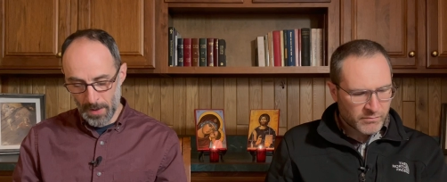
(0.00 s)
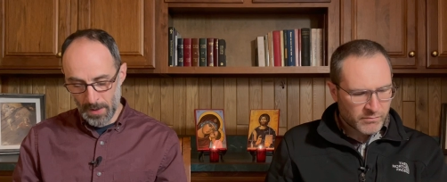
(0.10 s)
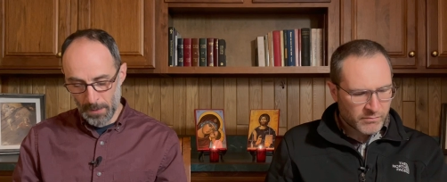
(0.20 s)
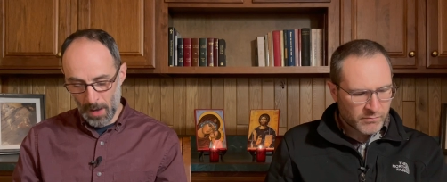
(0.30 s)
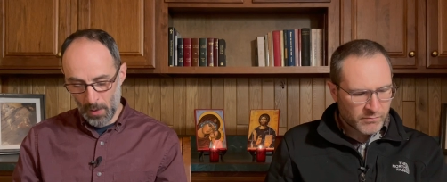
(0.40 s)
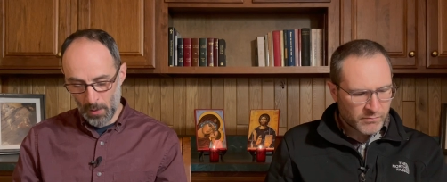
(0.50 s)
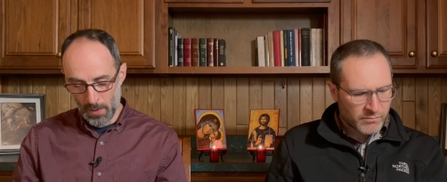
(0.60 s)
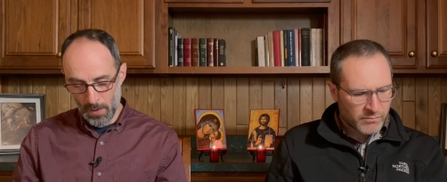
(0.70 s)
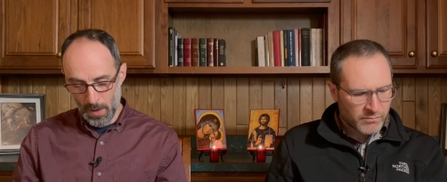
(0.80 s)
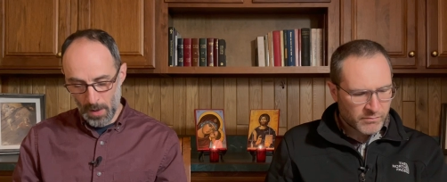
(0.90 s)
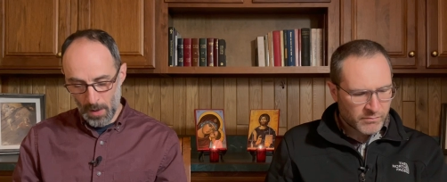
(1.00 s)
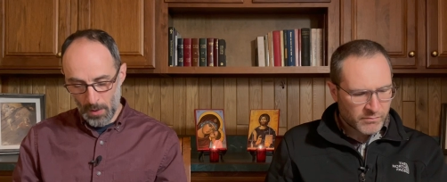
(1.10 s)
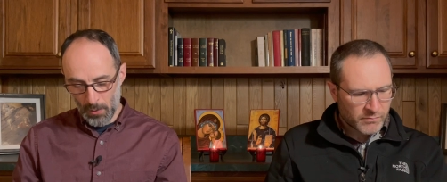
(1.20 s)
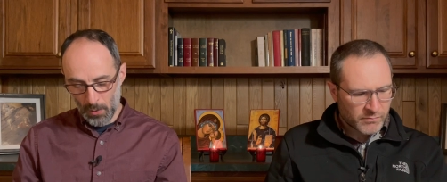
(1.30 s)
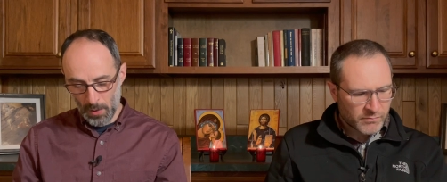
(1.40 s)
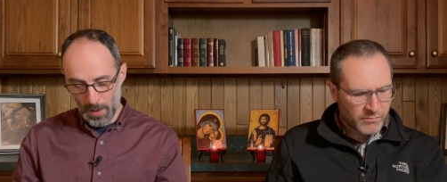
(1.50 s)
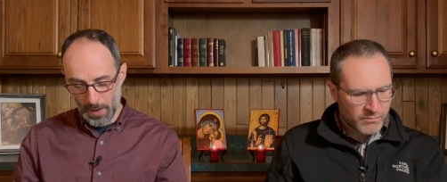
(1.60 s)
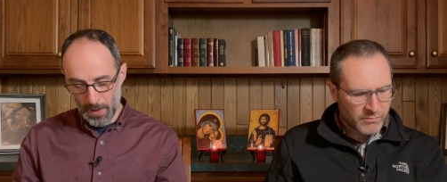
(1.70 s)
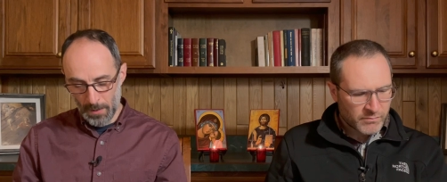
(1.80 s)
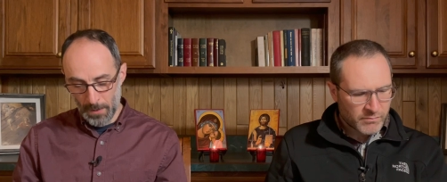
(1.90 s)
Speaker 1: his power nor
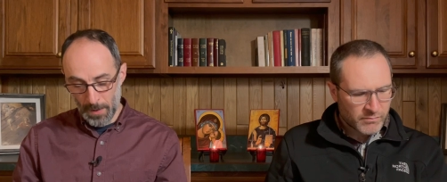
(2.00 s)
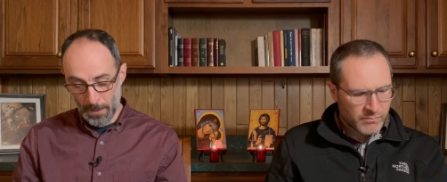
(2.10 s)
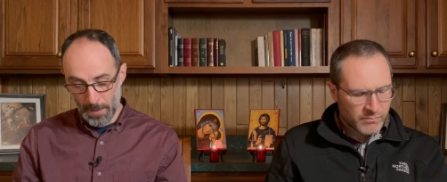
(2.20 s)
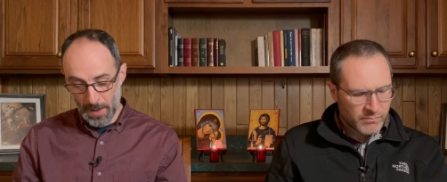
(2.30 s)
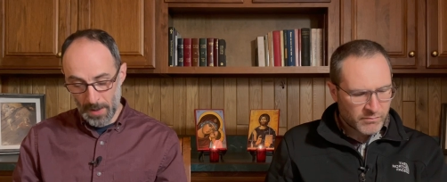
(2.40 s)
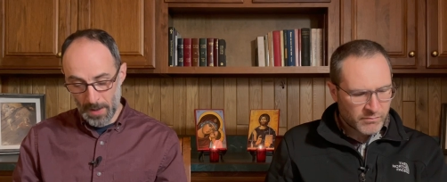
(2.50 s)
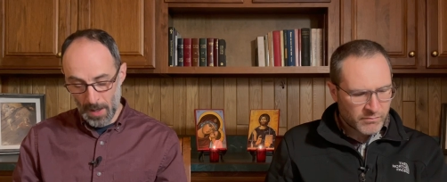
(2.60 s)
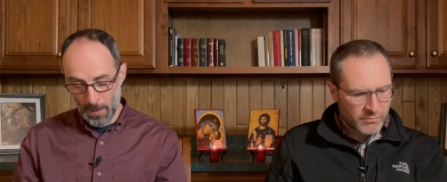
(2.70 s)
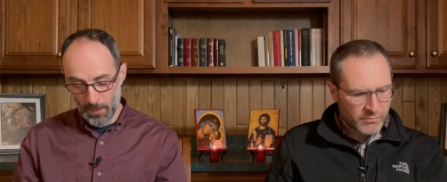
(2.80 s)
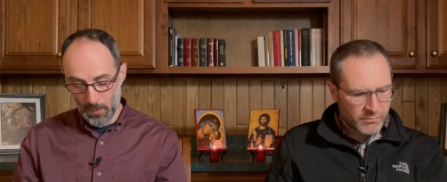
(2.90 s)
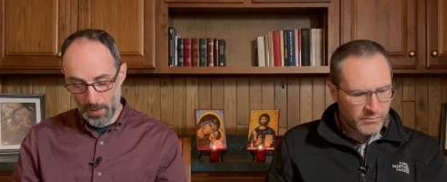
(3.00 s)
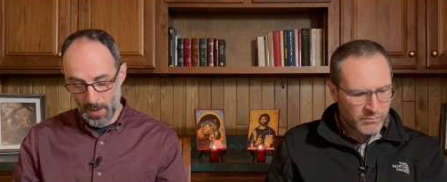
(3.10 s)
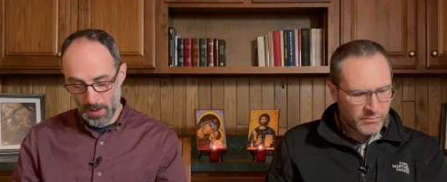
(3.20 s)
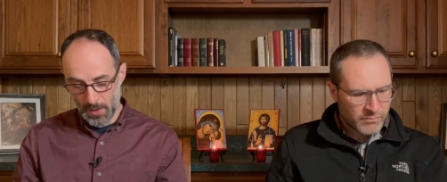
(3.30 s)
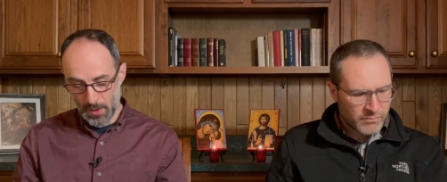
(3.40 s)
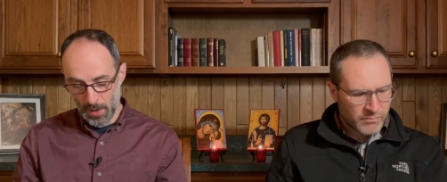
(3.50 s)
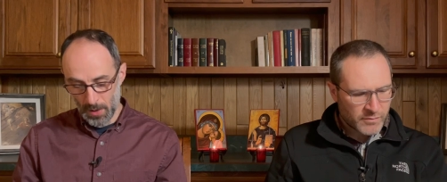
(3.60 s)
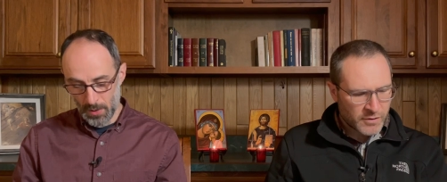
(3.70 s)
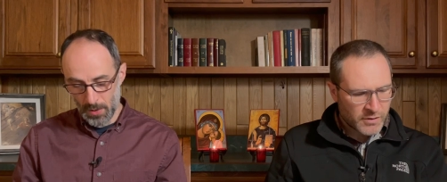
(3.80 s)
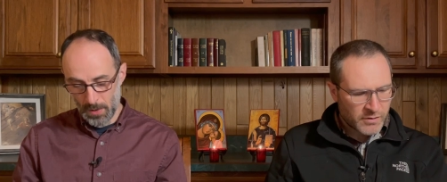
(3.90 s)
let him be condemned when he is
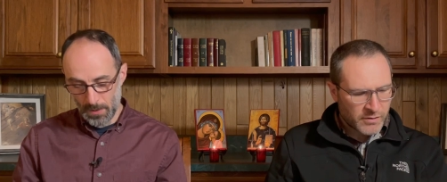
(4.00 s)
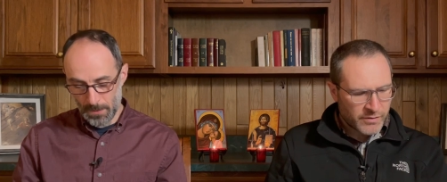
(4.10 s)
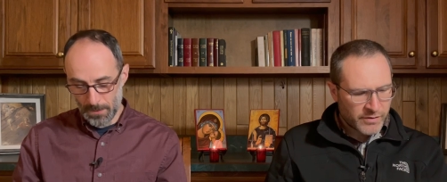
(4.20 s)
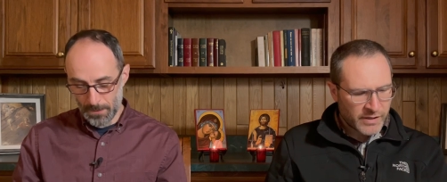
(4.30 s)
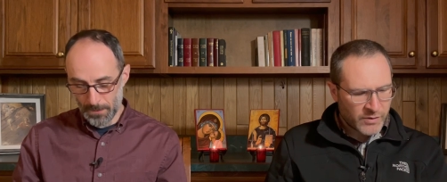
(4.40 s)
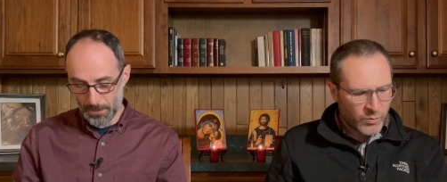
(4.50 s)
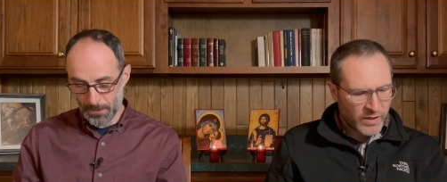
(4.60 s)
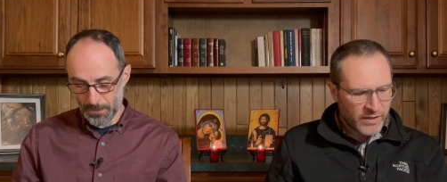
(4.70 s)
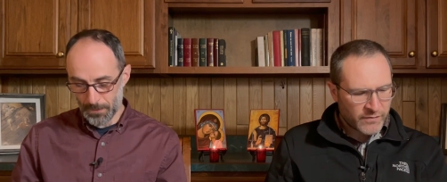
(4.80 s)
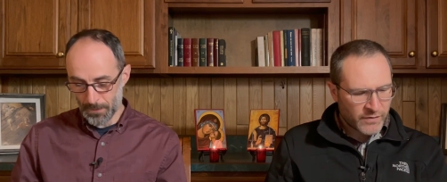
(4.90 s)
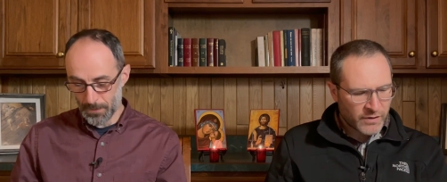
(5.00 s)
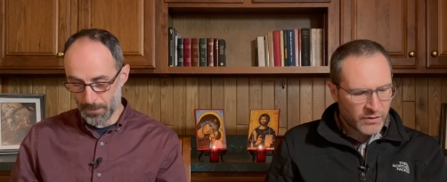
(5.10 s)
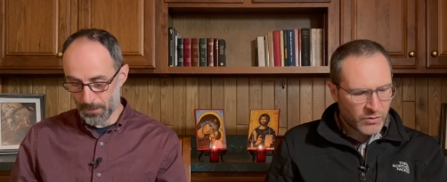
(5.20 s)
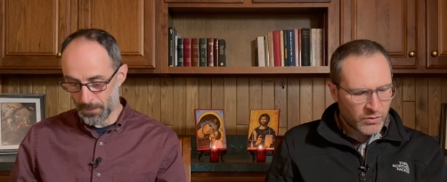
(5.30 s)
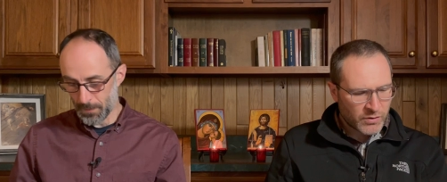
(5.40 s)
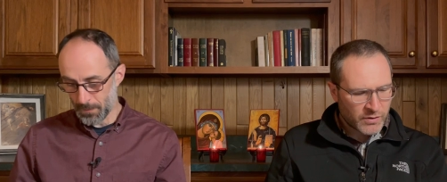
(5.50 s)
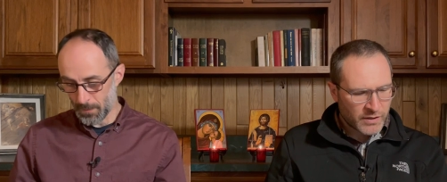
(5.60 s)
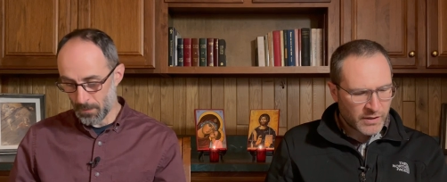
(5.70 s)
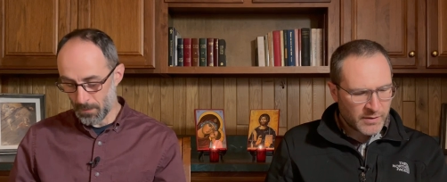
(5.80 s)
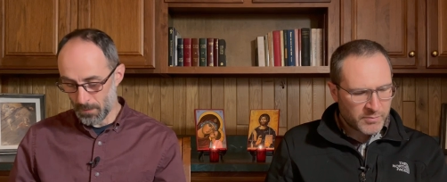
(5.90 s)
judged.
Speaker 2: Then wait for the Lord,
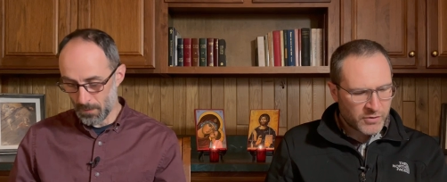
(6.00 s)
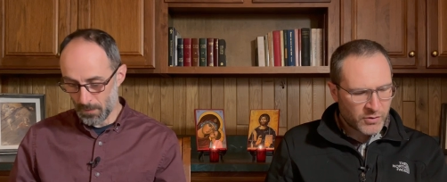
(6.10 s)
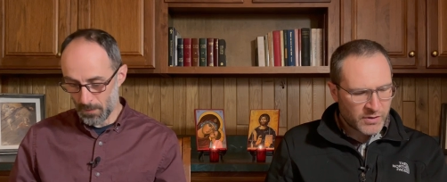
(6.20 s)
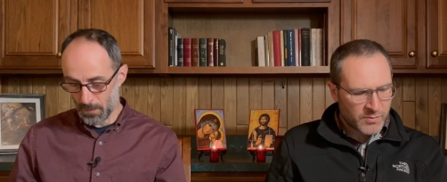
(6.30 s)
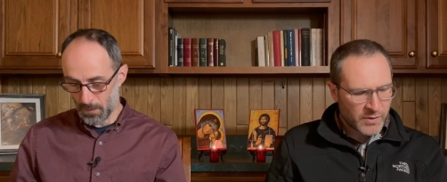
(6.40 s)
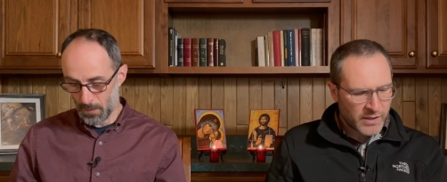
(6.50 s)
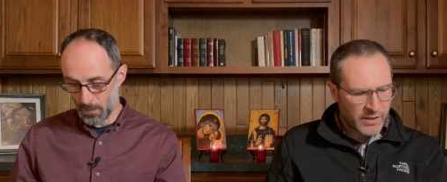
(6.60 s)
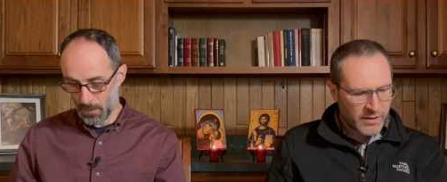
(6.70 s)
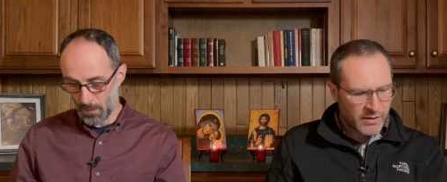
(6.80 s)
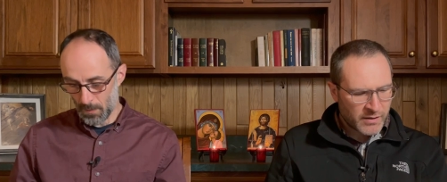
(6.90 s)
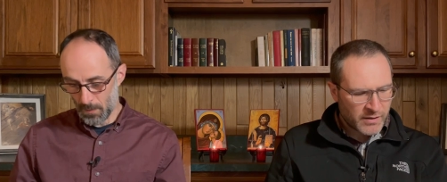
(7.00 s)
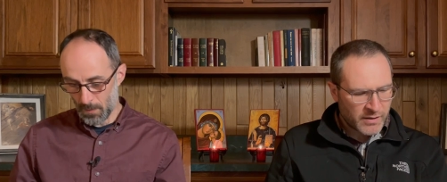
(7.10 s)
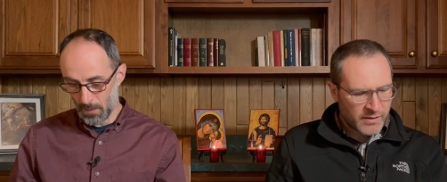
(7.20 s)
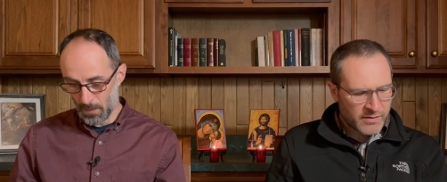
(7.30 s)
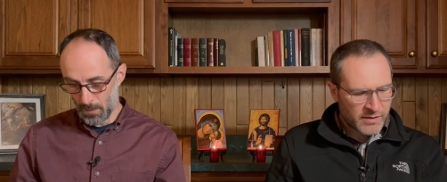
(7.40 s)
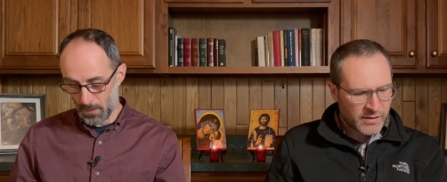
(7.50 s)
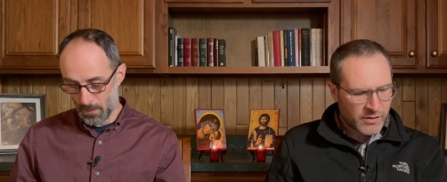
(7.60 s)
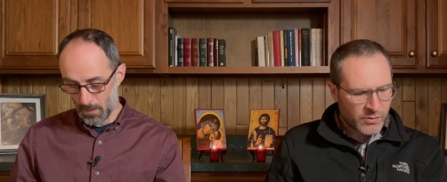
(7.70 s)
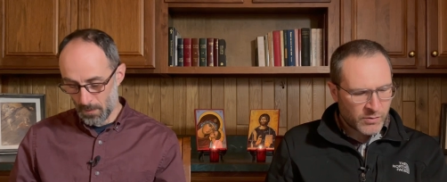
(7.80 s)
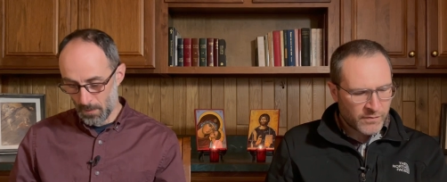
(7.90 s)
keep to his way. It is
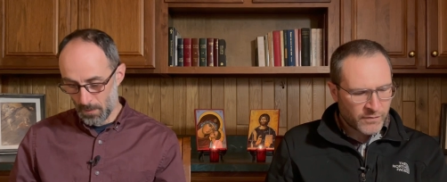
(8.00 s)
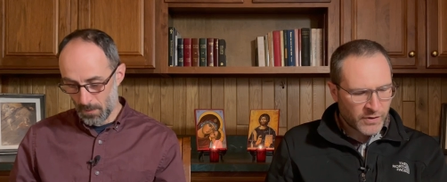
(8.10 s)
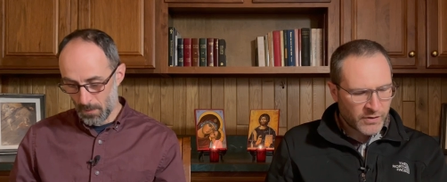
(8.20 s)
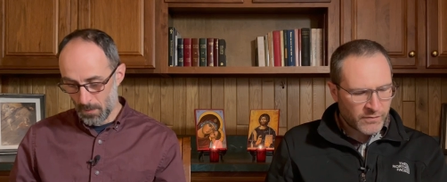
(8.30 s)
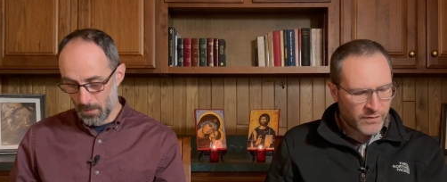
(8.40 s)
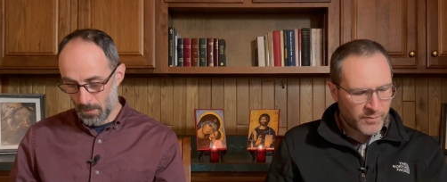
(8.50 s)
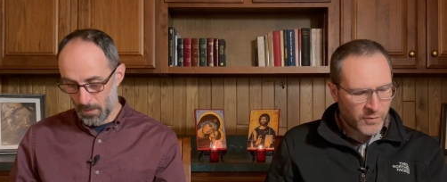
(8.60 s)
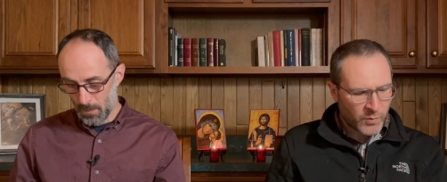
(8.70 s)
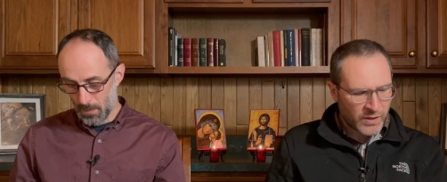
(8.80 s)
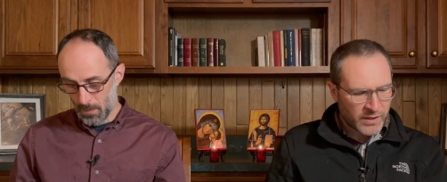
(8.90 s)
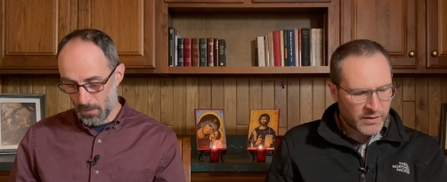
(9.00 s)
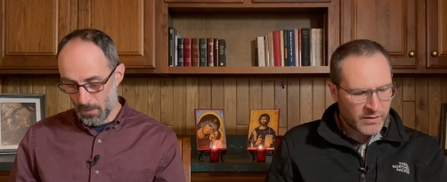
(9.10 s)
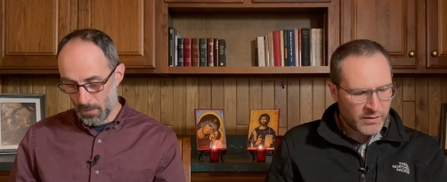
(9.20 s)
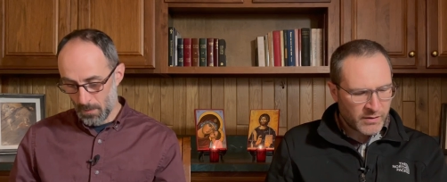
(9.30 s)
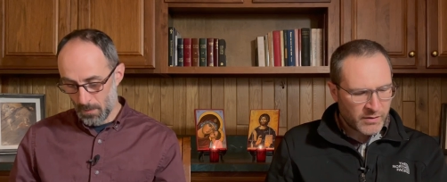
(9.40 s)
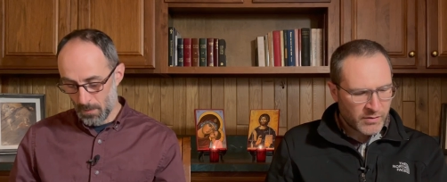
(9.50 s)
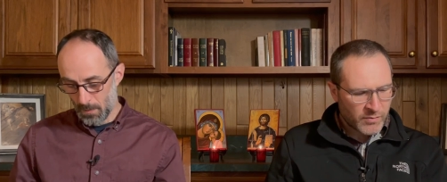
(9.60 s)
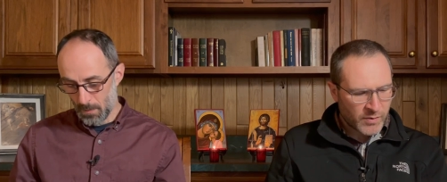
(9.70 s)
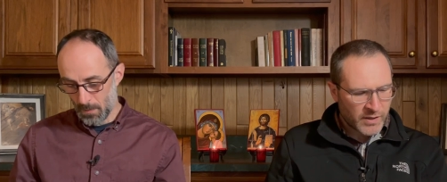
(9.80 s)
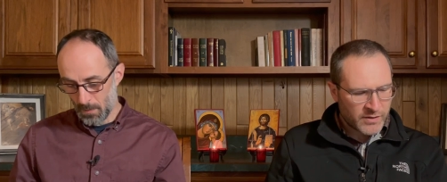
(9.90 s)
he who will free you from the wicked,
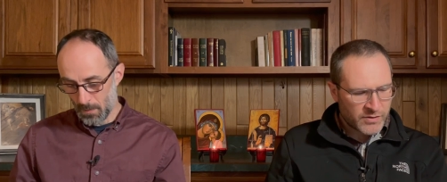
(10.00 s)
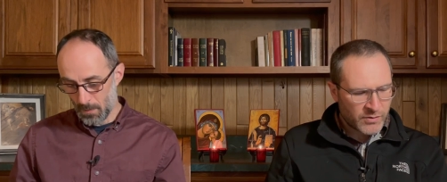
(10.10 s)
raise